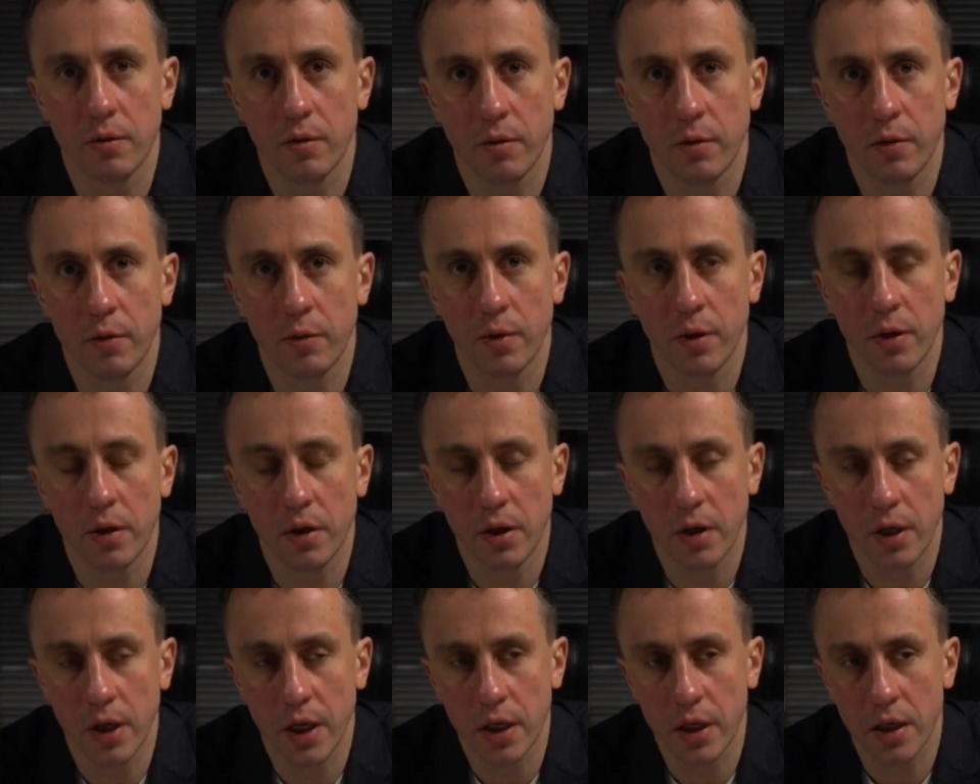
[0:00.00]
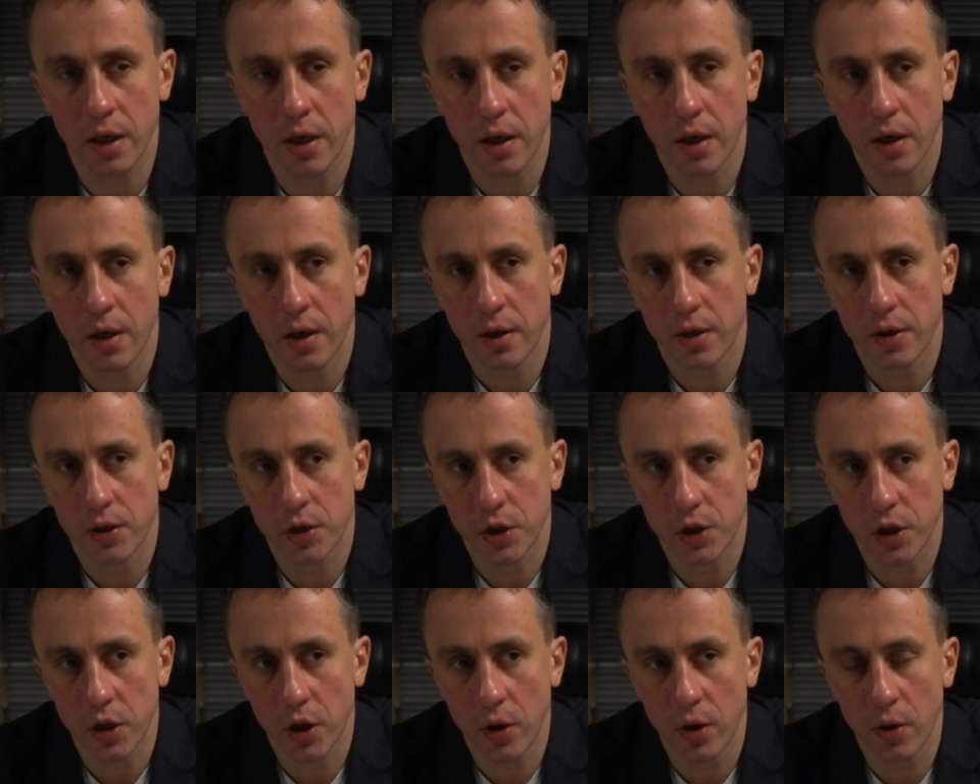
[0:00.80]
We will like
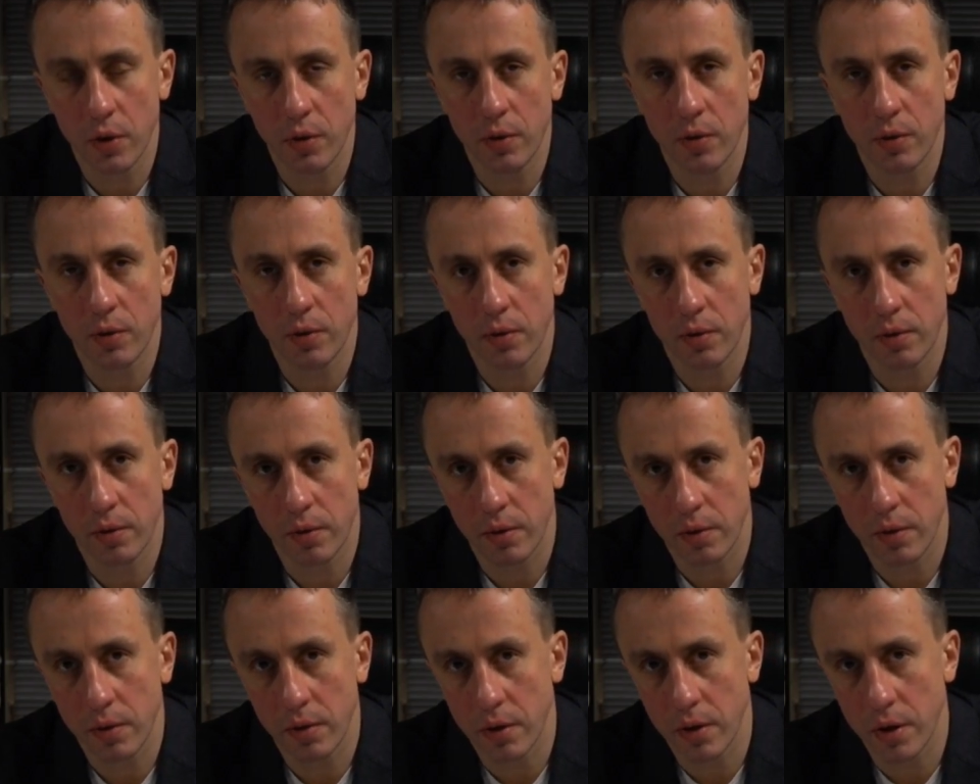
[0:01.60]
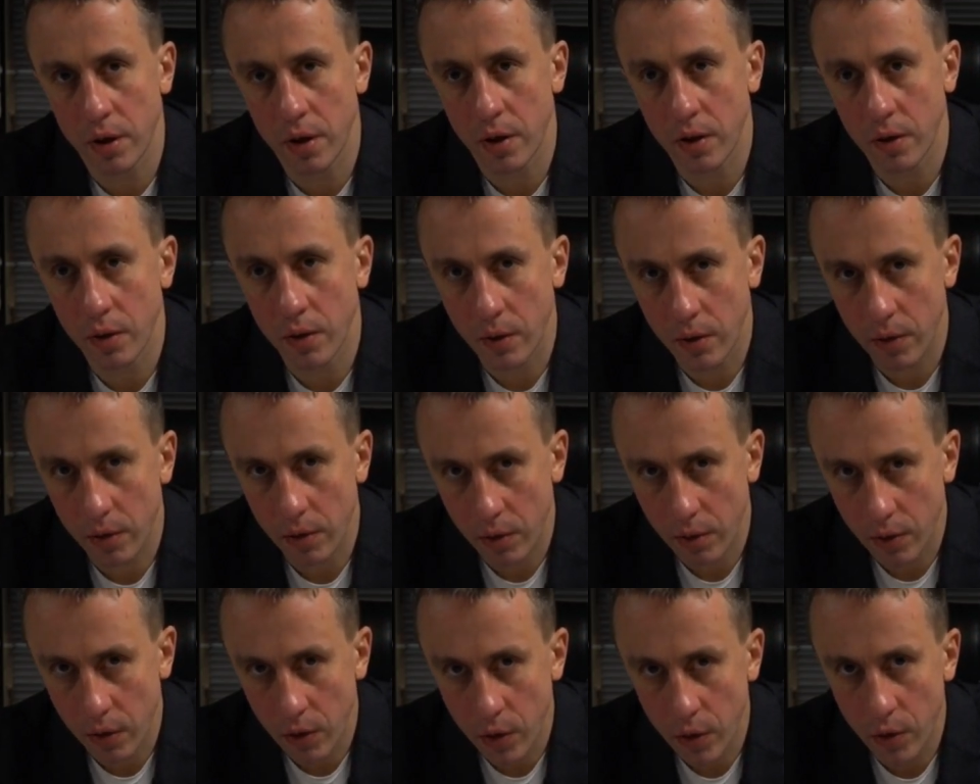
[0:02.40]
show
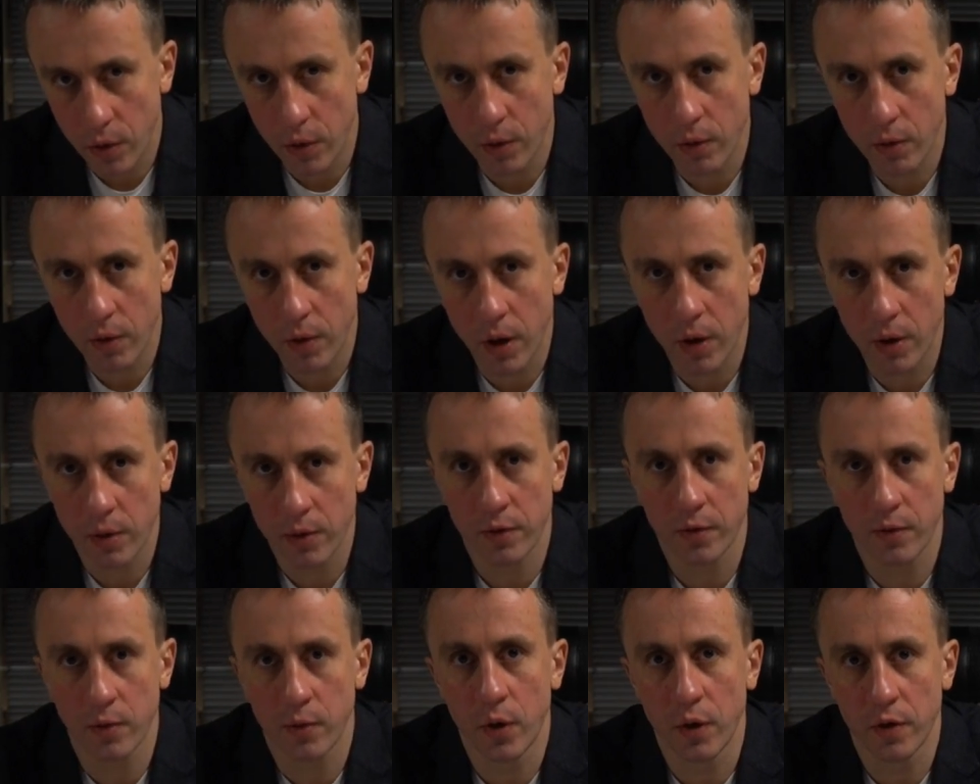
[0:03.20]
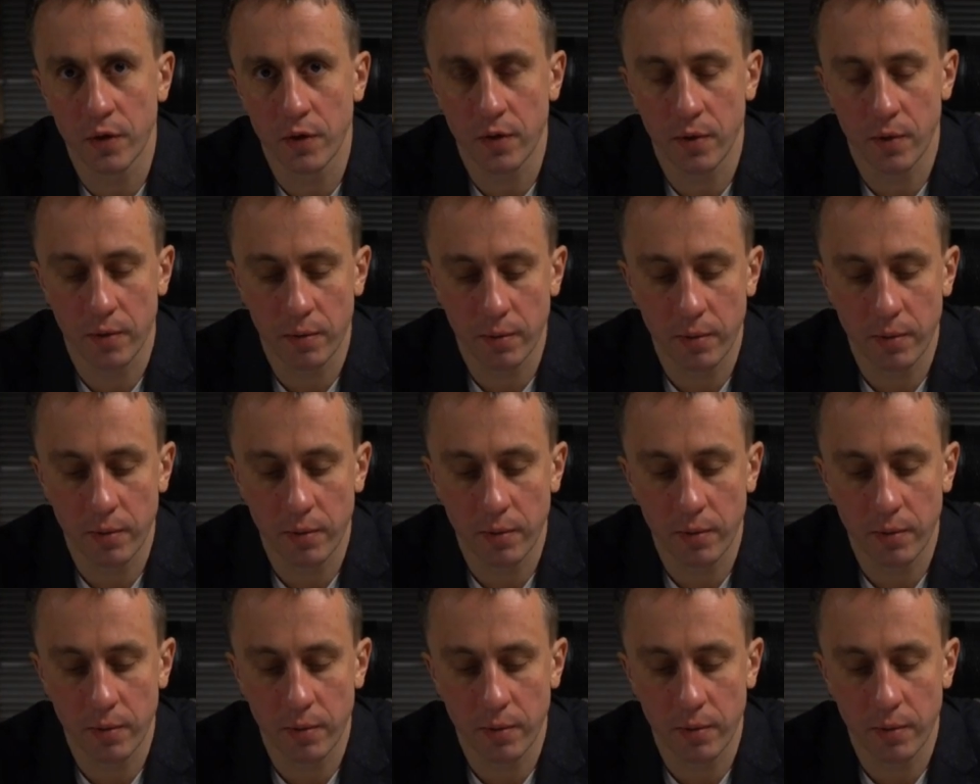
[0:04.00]
who owns what.